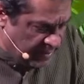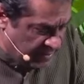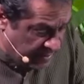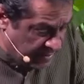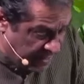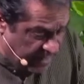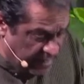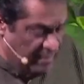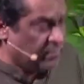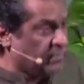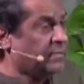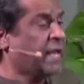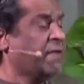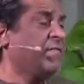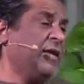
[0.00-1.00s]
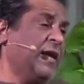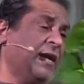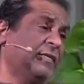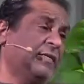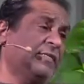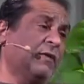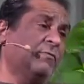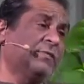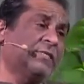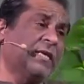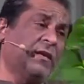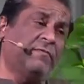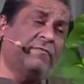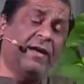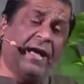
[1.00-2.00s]
Hey, then we ask
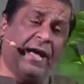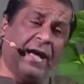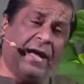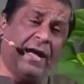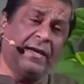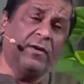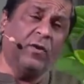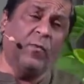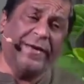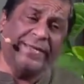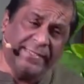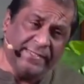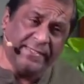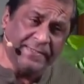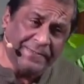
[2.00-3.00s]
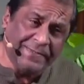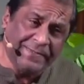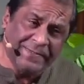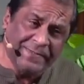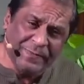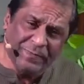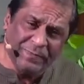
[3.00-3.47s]
ourselves hard questions.